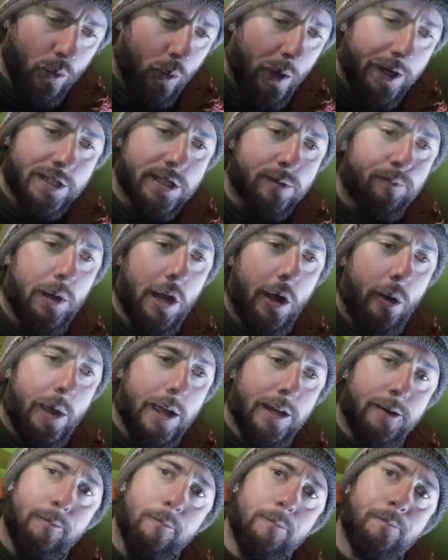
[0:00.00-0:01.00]
wind's
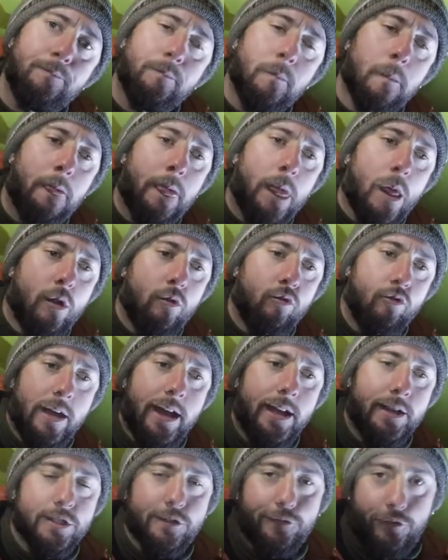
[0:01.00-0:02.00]
blowing,
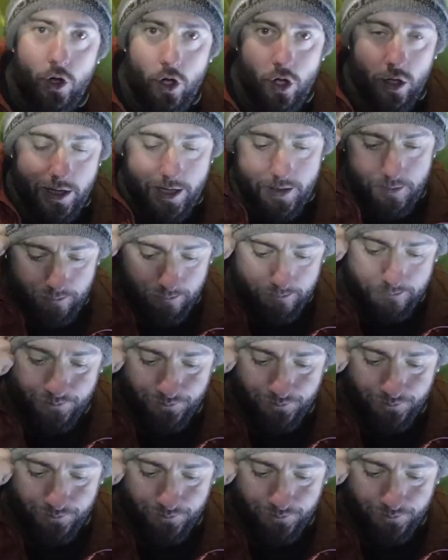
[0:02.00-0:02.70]
rain's falling,